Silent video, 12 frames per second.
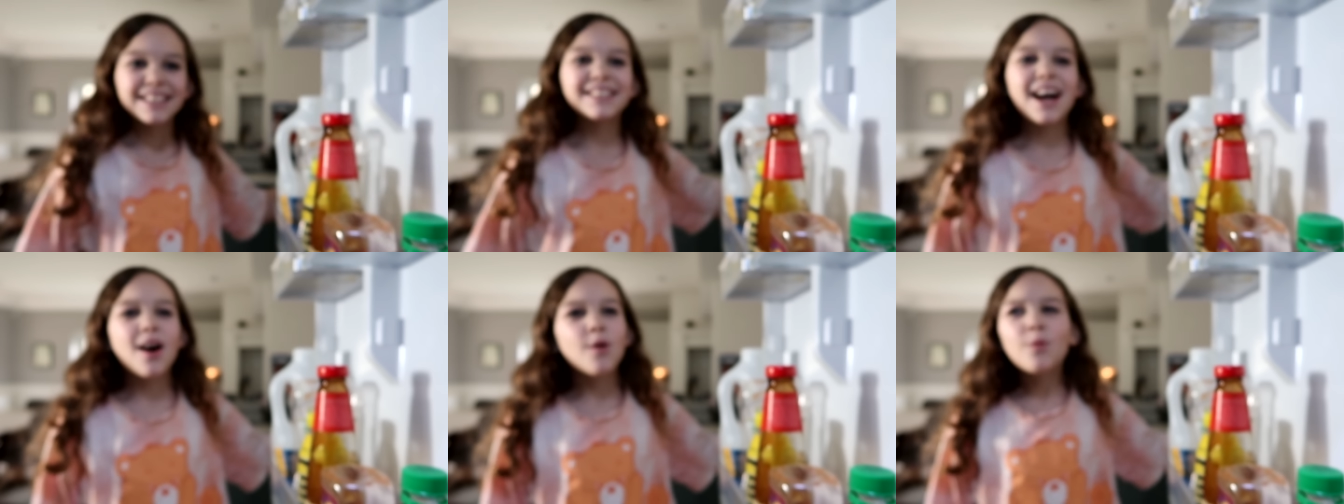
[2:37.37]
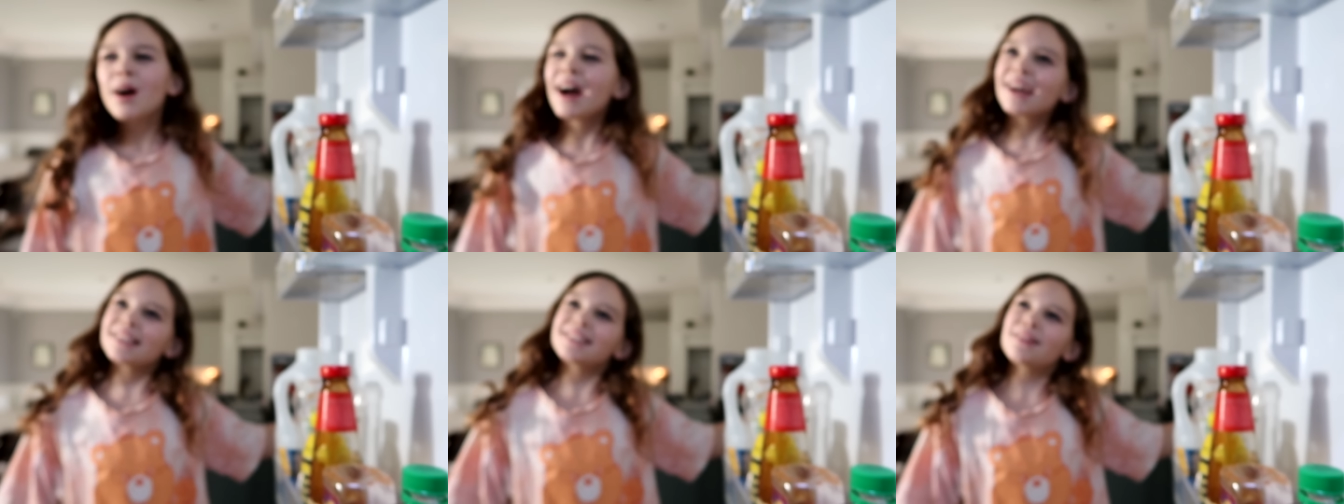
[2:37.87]
Now
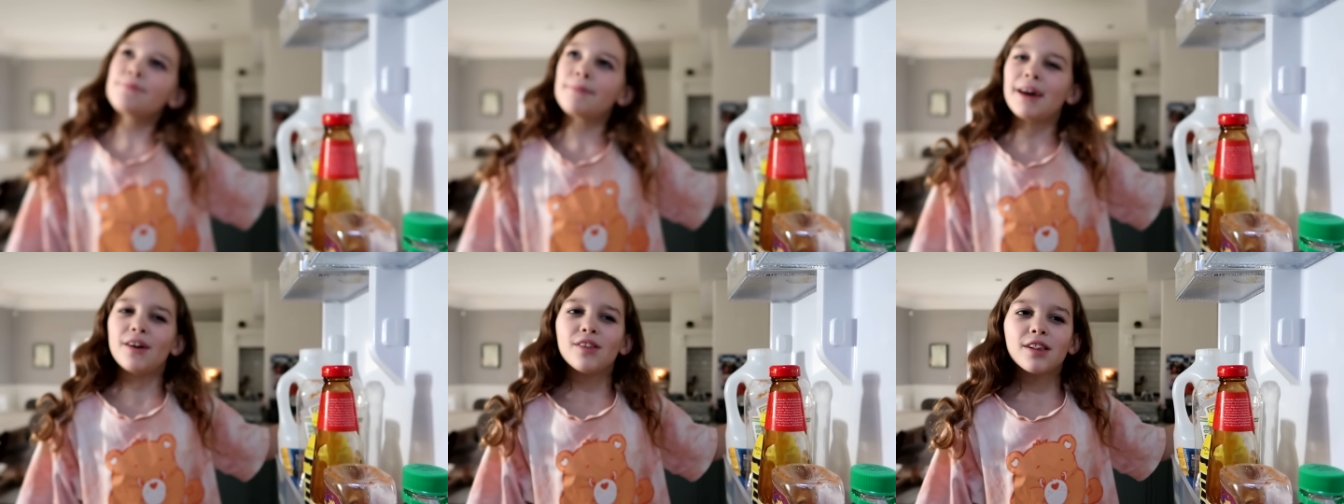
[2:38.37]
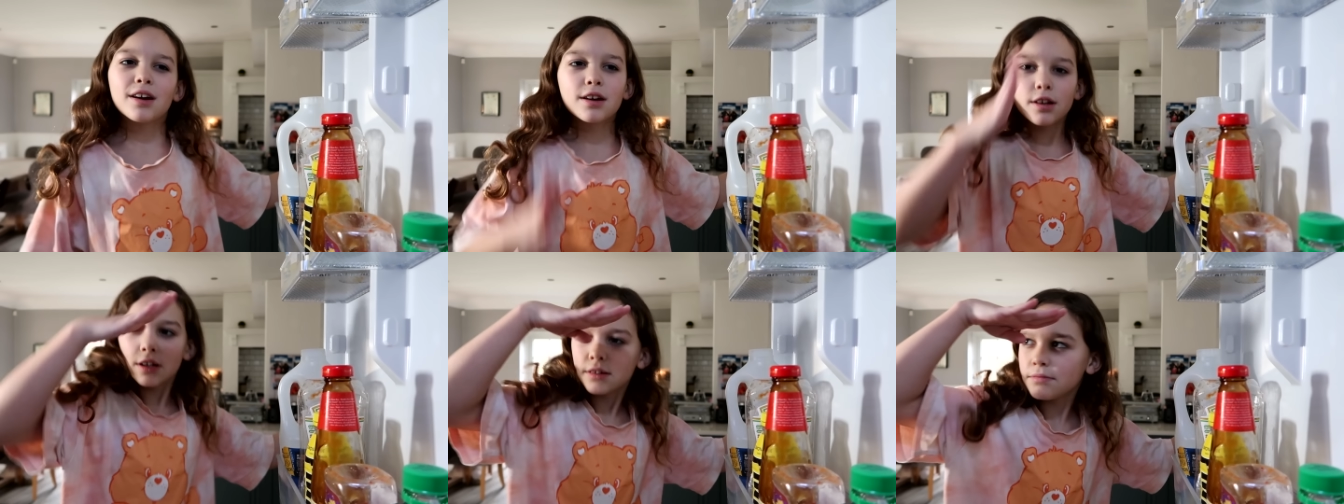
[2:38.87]
where's the milk?